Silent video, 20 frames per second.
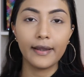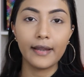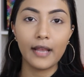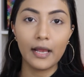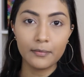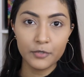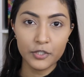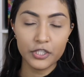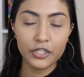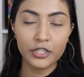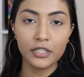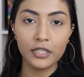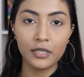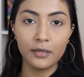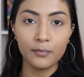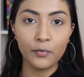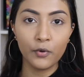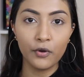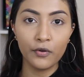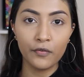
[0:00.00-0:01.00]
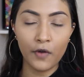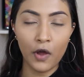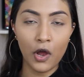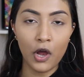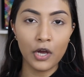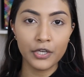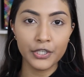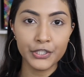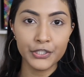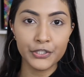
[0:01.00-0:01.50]
I'm just gonna move
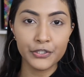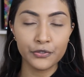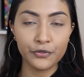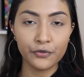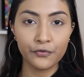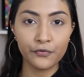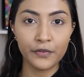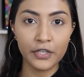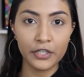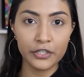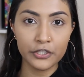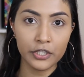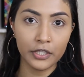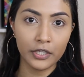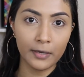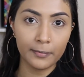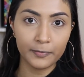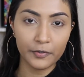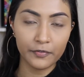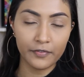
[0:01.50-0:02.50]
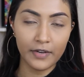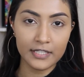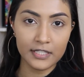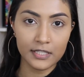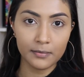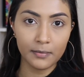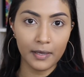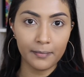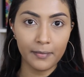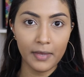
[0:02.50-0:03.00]
on to finishing up the rest
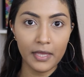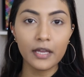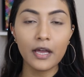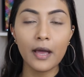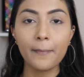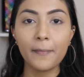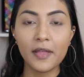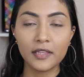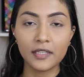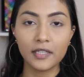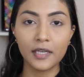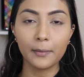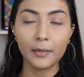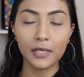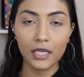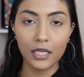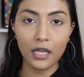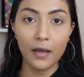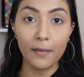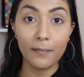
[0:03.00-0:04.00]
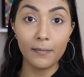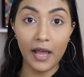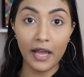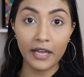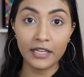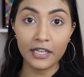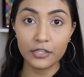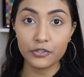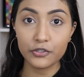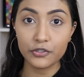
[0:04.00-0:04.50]
of my makeup, and then I'm gonna come
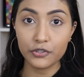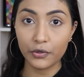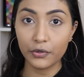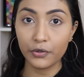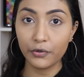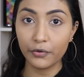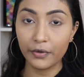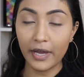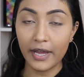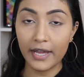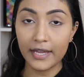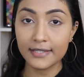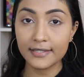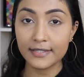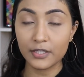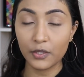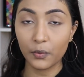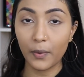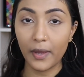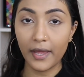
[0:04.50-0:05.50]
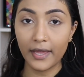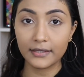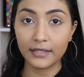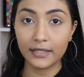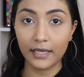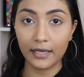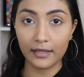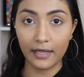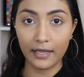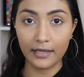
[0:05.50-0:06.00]
back and show you guys the way that
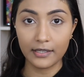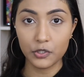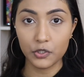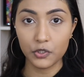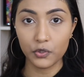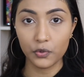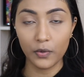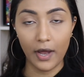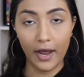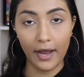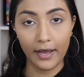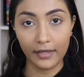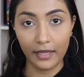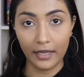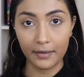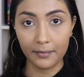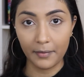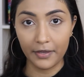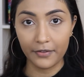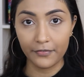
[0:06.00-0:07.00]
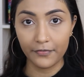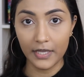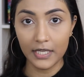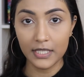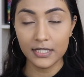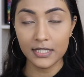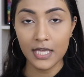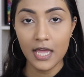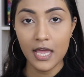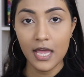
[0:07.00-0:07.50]
I like to highlight my
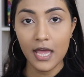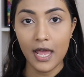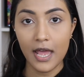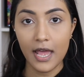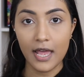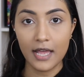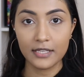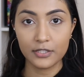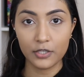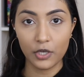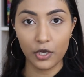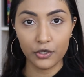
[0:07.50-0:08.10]
face, and I'll